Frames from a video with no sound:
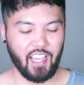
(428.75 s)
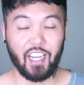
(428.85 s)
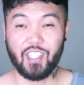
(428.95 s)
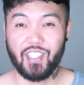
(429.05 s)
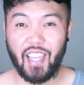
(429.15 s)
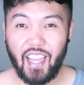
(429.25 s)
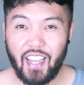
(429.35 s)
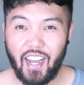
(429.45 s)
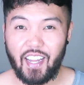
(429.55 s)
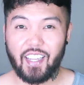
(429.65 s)
In a
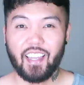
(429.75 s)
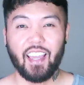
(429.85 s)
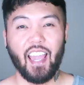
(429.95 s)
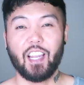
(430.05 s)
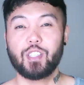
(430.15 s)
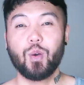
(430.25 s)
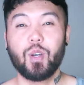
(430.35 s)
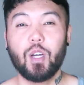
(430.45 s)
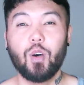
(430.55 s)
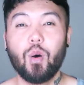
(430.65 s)
synagogue? In a
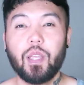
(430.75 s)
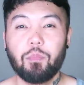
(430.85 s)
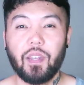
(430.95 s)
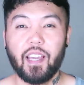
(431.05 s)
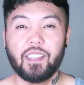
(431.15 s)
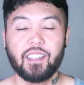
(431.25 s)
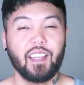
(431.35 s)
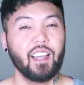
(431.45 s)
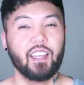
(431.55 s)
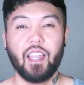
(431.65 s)
so-called holy place?